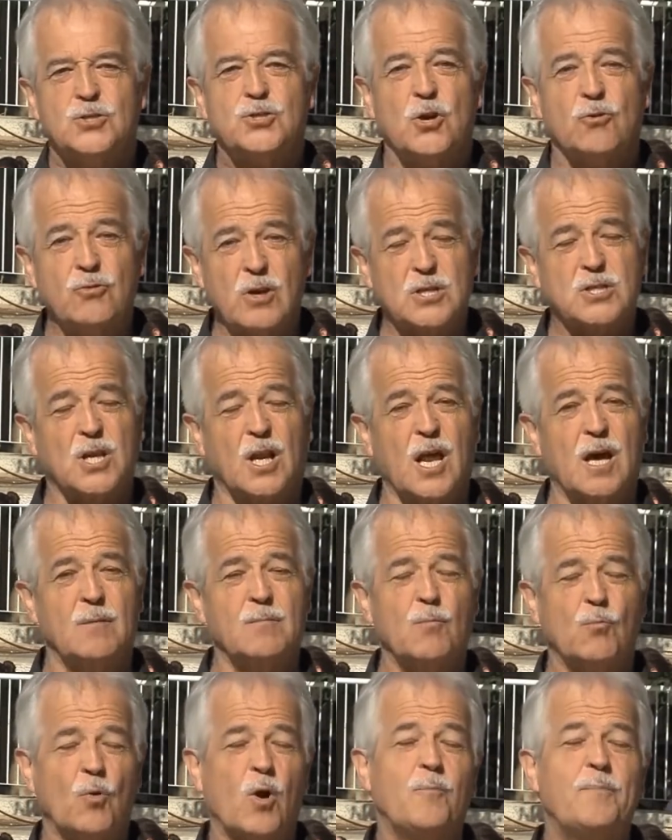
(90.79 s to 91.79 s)

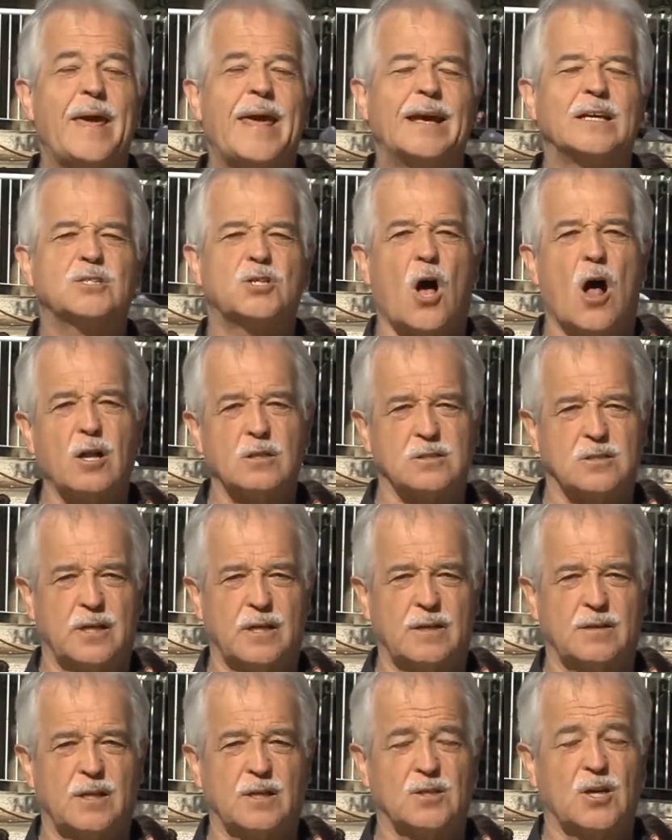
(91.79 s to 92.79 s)
Jerusalem will be
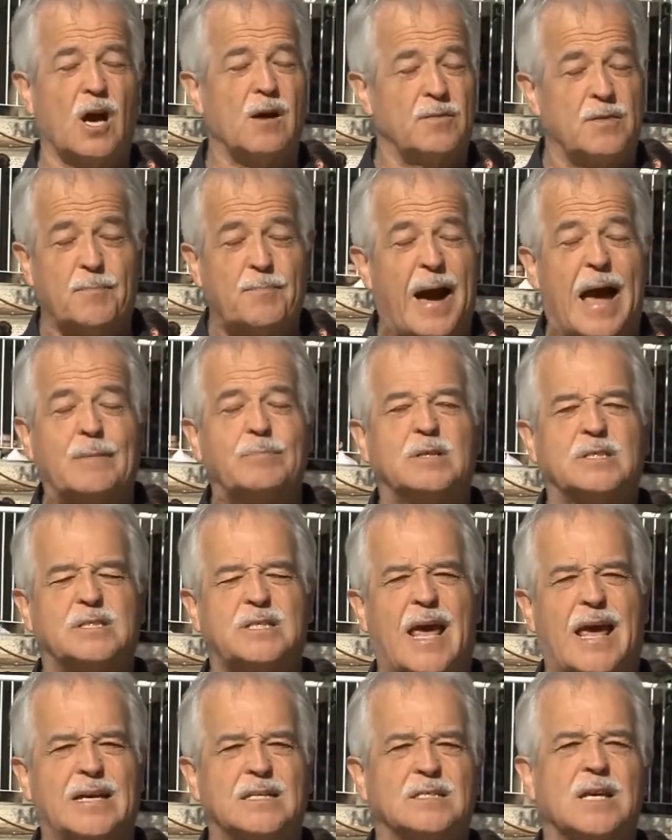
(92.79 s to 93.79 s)
exalted, the Bible
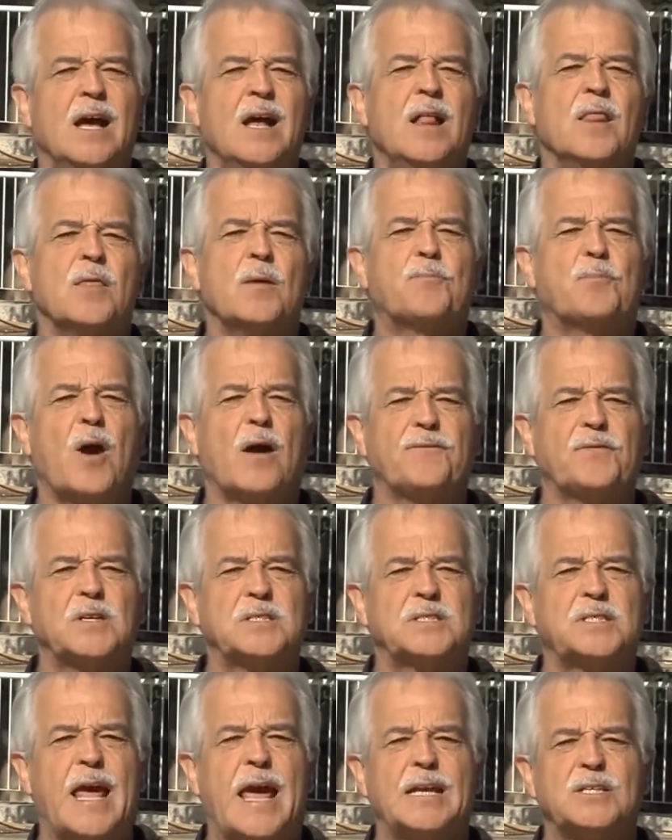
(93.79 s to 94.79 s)
says. The
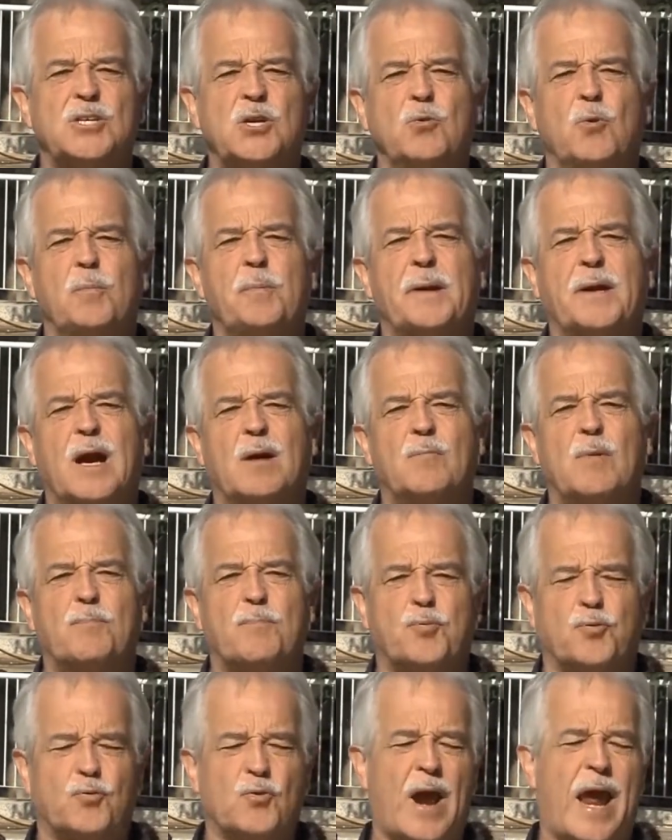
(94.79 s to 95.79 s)
prophet said she will become
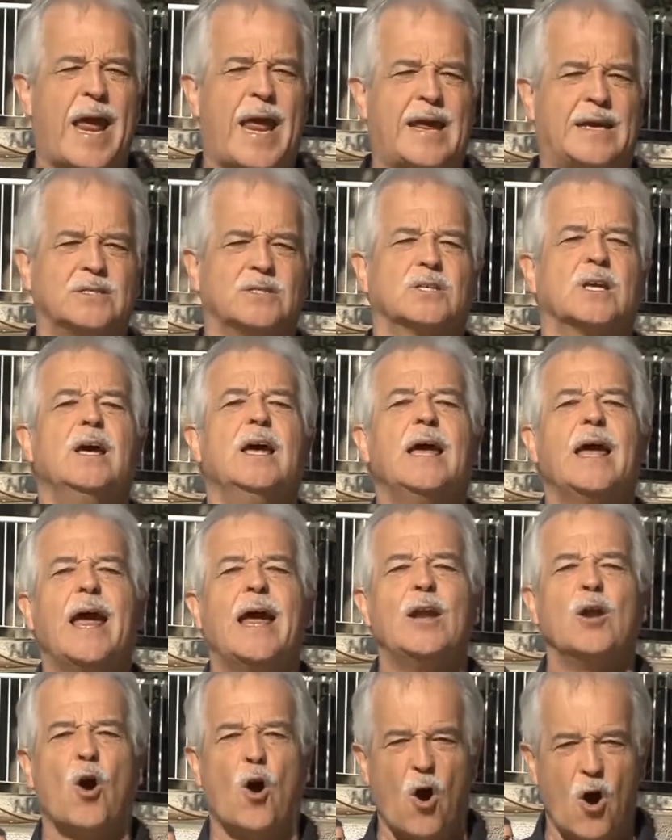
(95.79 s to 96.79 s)
a praise
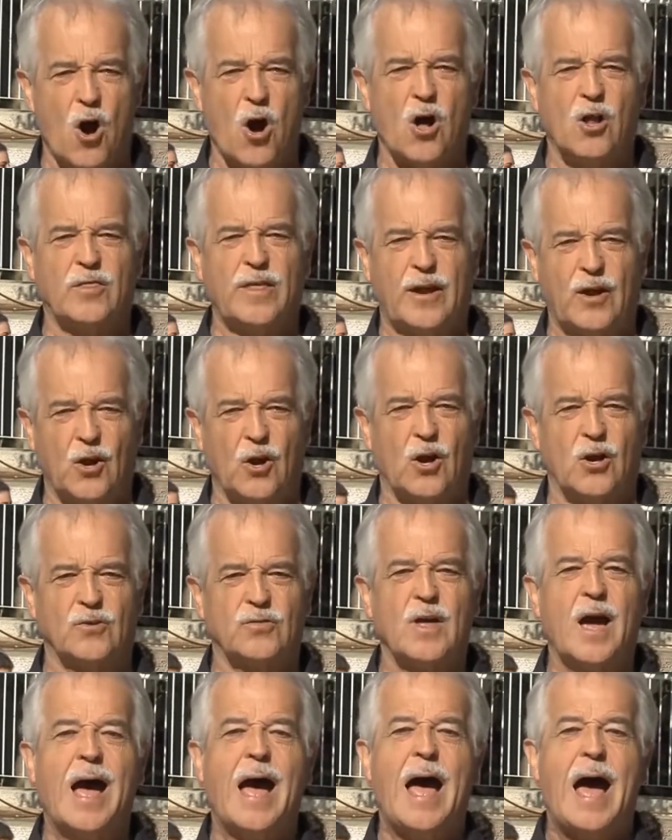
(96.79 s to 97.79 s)
in all the
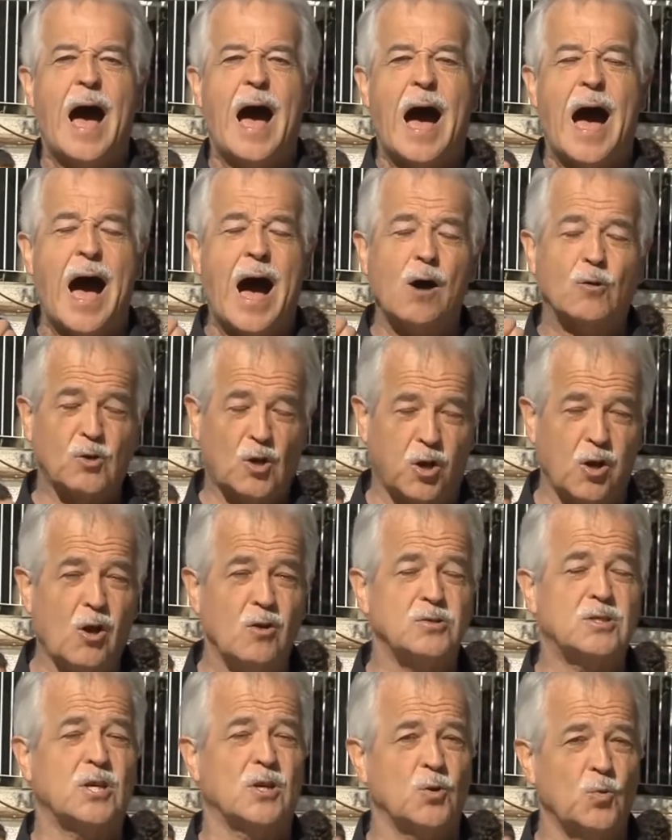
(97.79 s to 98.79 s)
earth. How
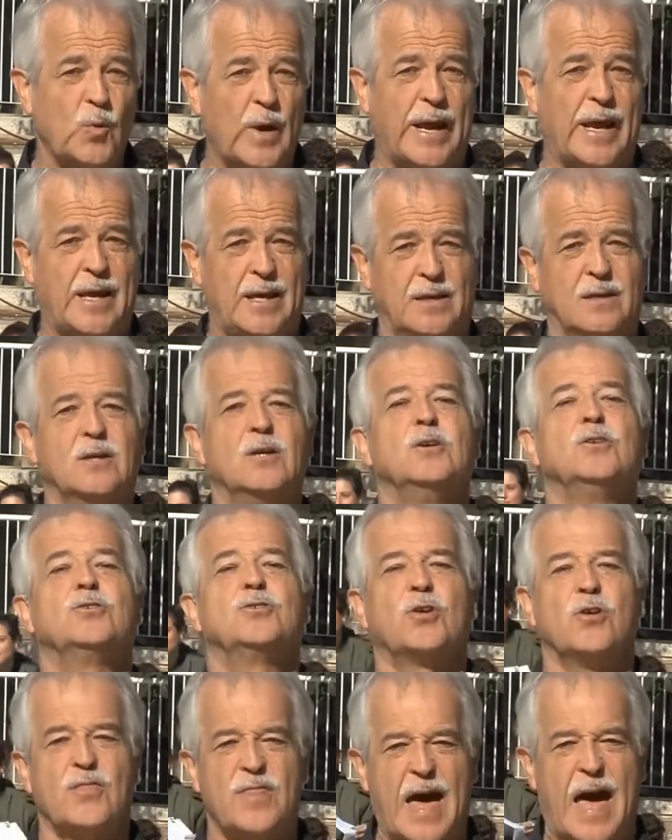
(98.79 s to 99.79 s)
close are we
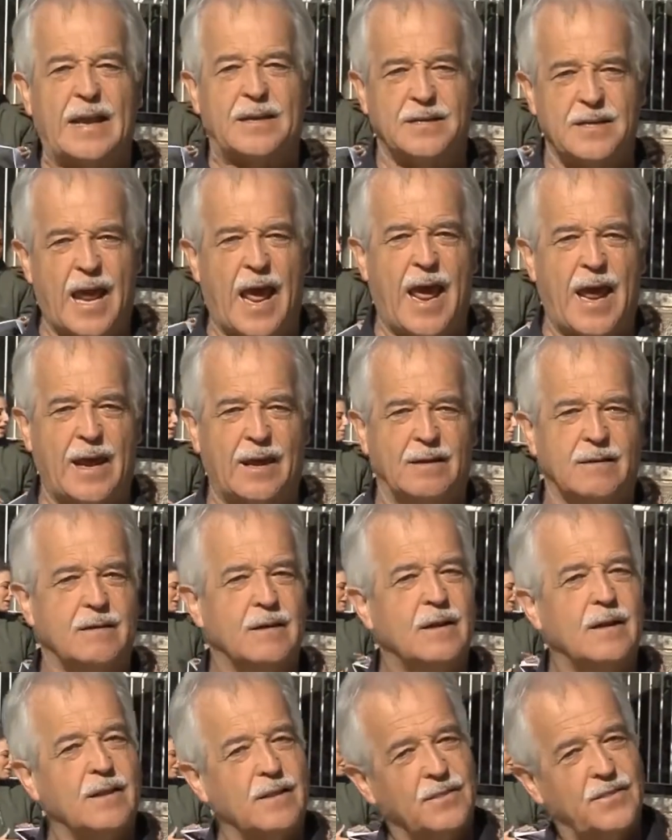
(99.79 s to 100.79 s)
to that day?
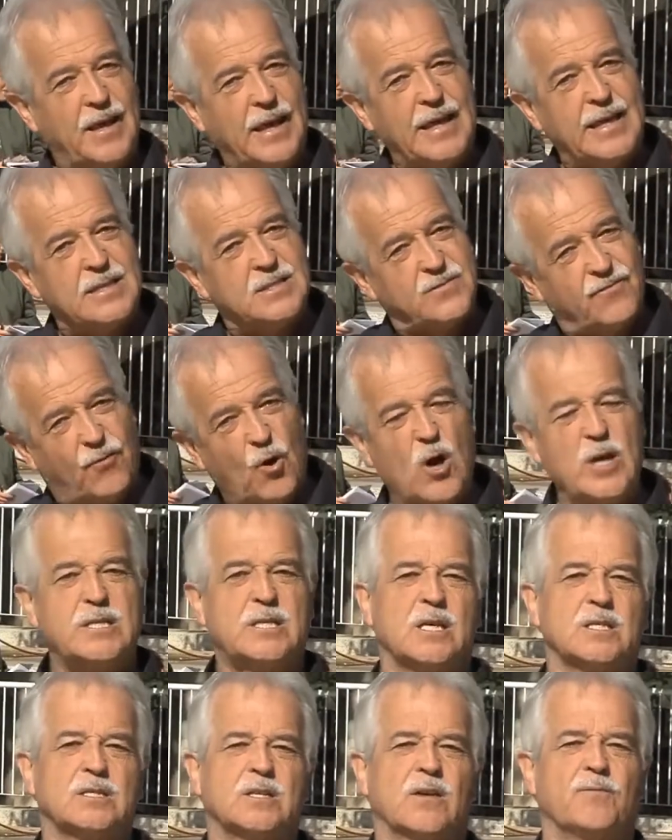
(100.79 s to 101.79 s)
These
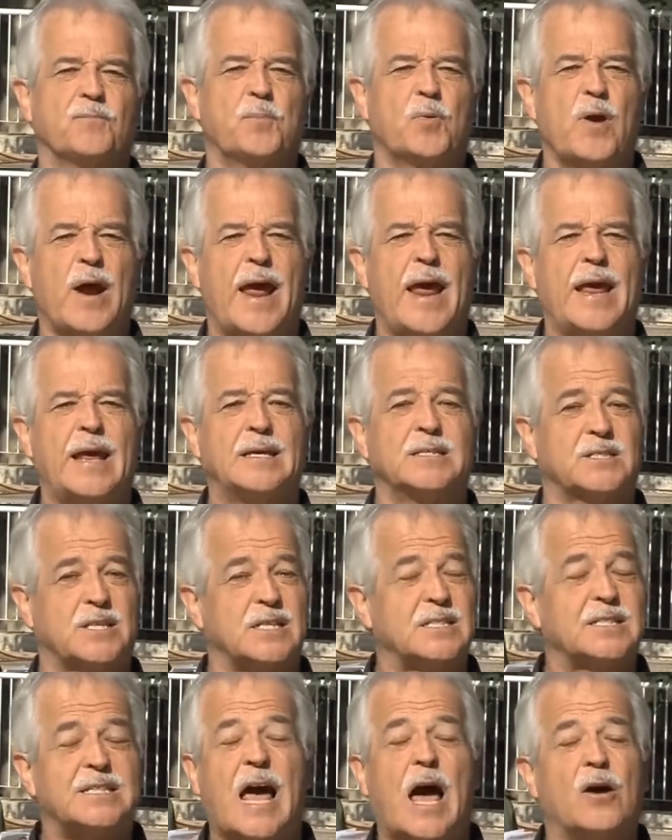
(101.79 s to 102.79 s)
voices of praise,
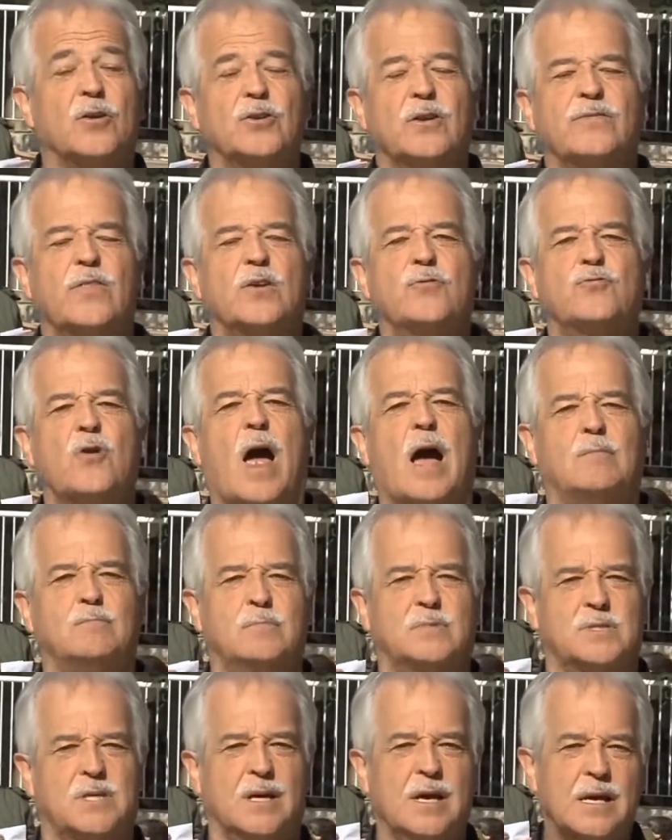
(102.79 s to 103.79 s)
the sound of the
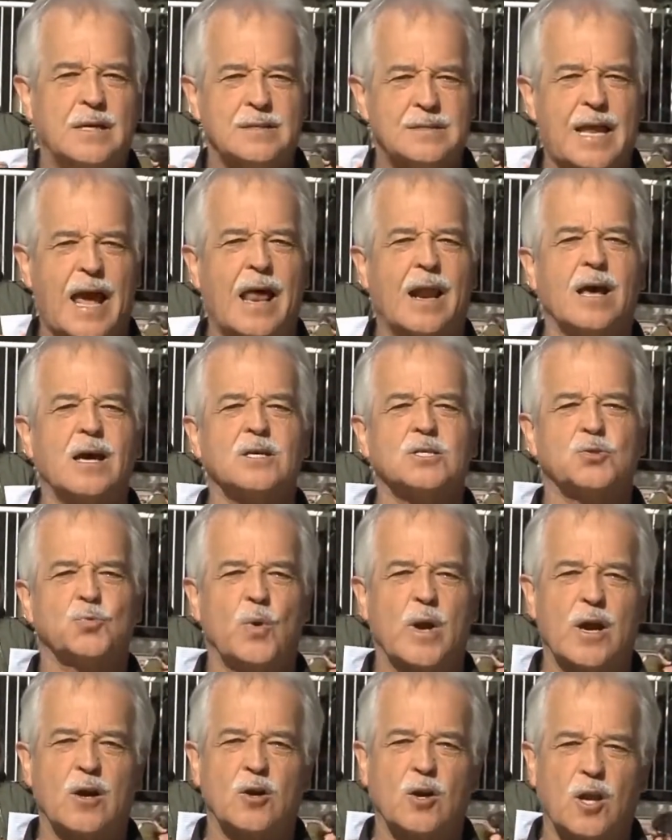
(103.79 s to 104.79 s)
drums, tell us
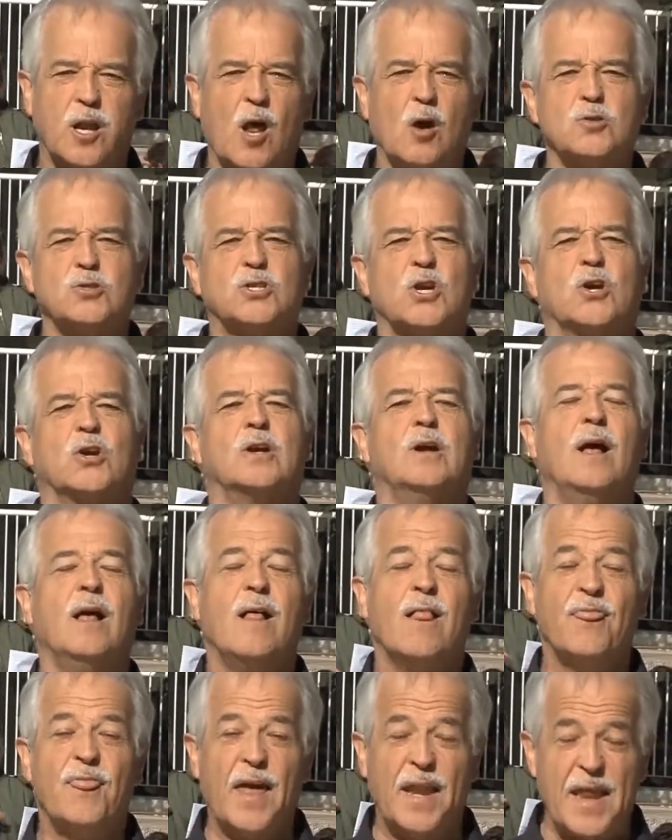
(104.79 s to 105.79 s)
we are closer
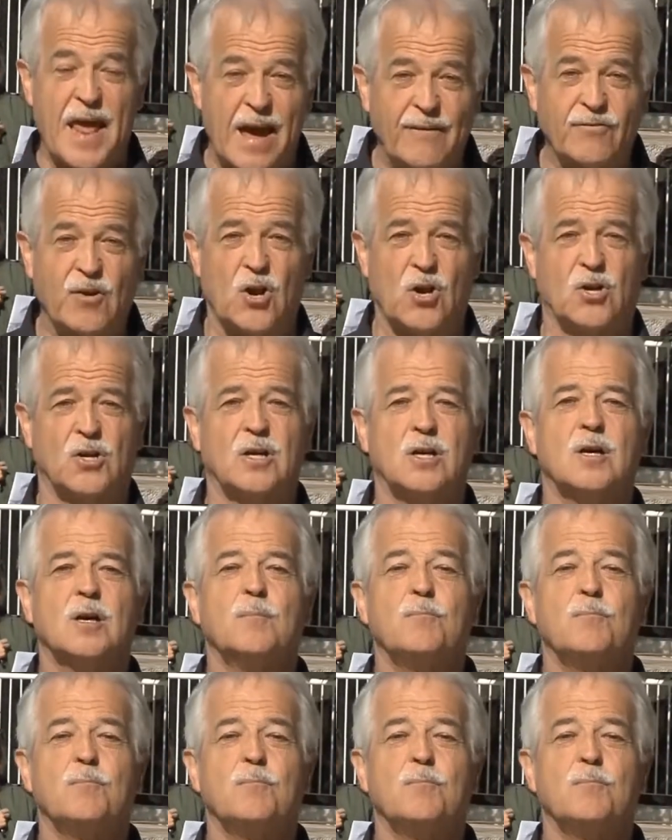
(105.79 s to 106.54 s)
than ever